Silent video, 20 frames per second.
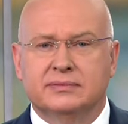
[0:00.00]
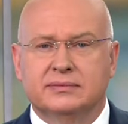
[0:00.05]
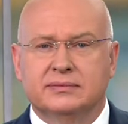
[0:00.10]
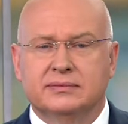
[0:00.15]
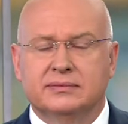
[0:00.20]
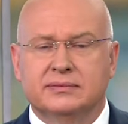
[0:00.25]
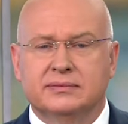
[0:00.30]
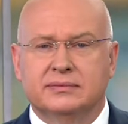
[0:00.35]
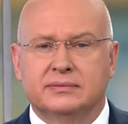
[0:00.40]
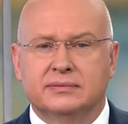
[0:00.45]

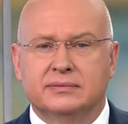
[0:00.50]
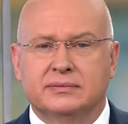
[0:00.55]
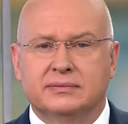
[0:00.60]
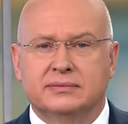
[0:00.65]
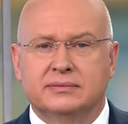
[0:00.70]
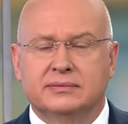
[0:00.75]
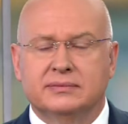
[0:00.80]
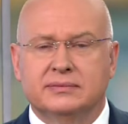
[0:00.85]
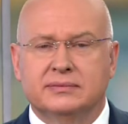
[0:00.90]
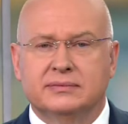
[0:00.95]

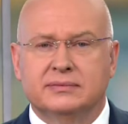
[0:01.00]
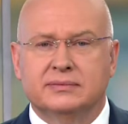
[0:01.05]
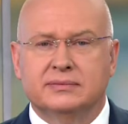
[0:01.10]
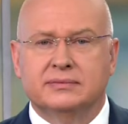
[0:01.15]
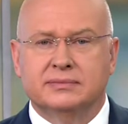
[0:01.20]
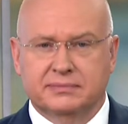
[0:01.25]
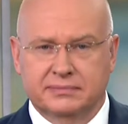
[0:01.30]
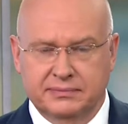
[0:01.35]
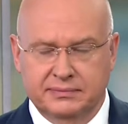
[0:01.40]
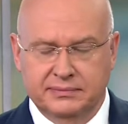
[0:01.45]

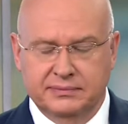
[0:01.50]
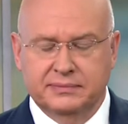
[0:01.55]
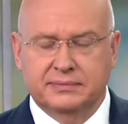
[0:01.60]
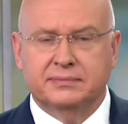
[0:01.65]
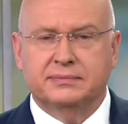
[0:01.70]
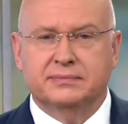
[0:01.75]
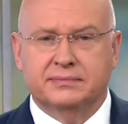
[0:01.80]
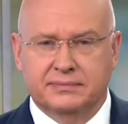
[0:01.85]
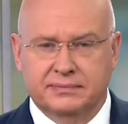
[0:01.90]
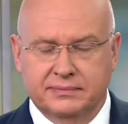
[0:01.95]

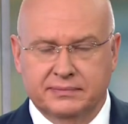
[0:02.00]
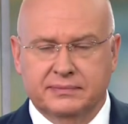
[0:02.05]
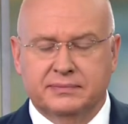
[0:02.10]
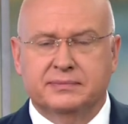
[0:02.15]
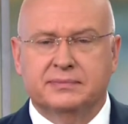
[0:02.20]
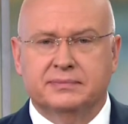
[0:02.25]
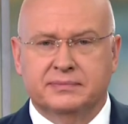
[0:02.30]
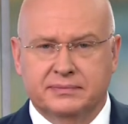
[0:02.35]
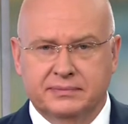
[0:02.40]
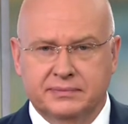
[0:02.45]

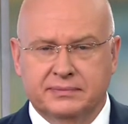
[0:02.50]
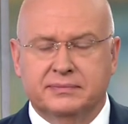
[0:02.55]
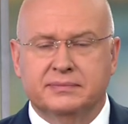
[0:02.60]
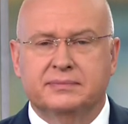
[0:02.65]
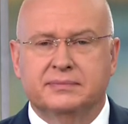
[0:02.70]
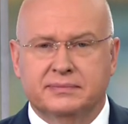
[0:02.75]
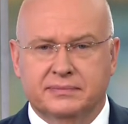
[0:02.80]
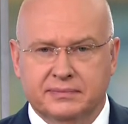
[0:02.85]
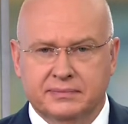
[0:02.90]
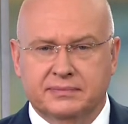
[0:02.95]

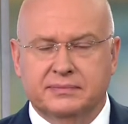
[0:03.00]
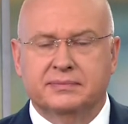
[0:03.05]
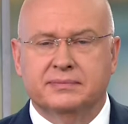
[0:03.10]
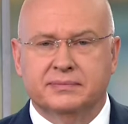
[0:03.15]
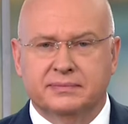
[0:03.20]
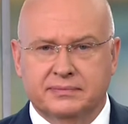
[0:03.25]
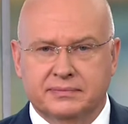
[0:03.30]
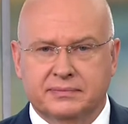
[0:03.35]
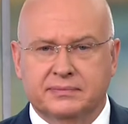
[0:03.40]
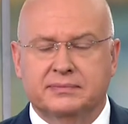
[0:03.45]

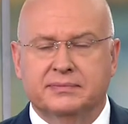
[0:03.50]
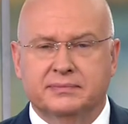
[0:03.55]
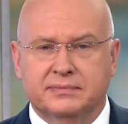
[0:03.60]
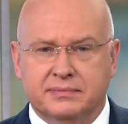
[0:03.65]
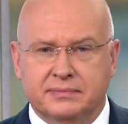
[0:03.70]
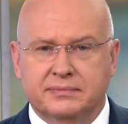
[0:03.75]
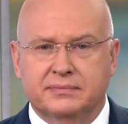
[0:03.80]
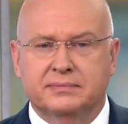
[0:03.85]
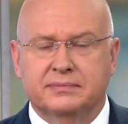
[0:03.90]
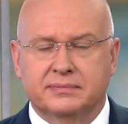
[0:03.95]

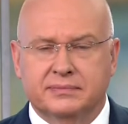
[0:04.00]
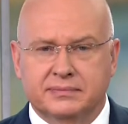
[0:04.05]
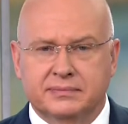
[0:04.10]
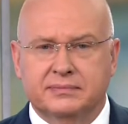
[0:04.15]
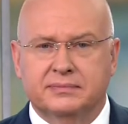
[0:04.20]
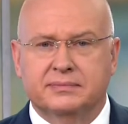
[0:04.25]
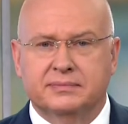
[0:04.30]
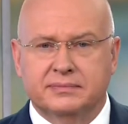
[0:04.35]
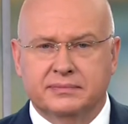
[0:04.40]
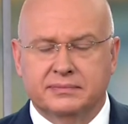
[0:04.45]

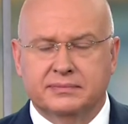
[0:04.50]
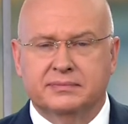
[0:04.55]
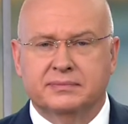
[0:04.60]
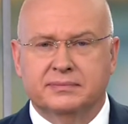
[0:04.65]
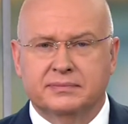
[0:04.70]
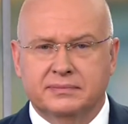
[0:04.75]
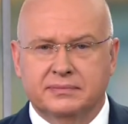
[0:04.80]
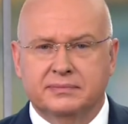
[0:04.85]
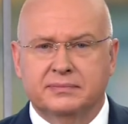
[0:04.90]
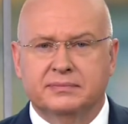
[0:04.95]

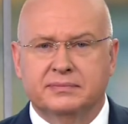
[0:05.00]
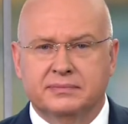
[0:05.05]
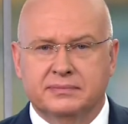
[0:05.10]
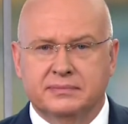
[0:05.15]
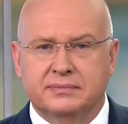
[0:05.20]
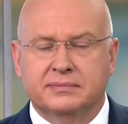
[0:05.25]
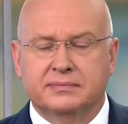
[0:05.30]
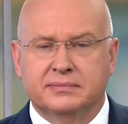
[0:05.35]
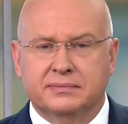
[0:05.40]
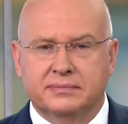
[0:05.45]

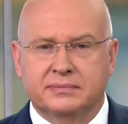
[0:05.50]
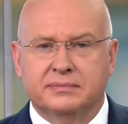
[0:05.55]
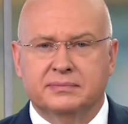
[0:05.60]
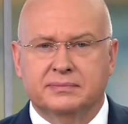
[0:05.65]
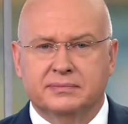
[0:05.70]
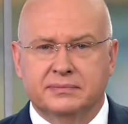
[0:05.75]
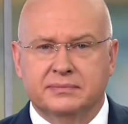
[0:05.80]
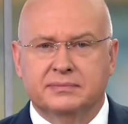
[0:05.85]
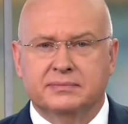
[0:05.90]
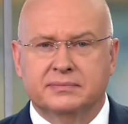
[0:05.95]

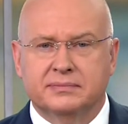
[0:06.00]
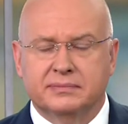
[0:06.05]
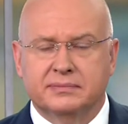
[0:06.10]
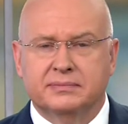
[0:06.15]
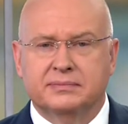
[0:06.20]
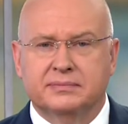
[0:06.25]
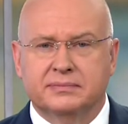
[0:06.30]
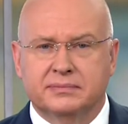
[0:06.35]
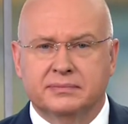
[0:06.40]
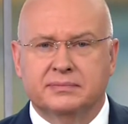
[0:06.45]

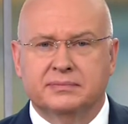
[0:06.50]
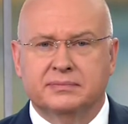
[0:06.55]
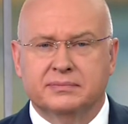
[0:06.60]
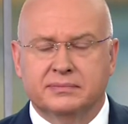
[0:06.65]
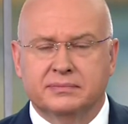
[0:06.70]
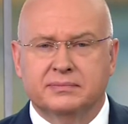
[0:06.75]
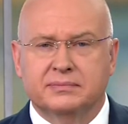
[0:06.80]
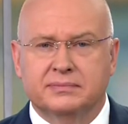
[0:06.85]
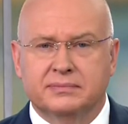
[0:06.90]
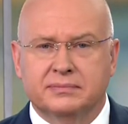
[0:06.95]

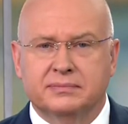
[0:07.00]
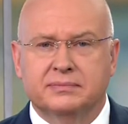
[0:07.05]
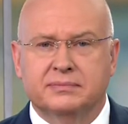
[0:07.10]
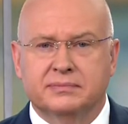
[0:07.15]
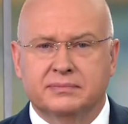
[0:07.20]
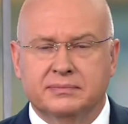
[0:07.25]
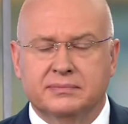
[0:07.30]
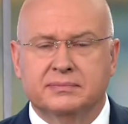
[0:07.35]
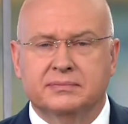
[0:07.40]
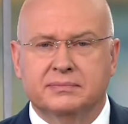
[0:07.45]

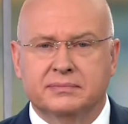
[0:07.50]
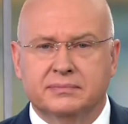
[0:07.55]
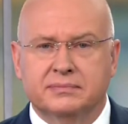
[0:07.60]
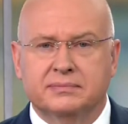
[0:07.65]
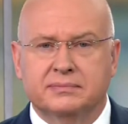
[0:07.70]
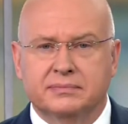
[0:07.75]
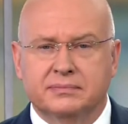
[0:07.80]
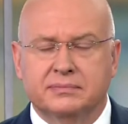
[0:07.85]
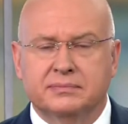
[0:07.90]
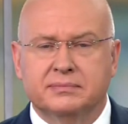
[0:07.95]
This person isn't speaking.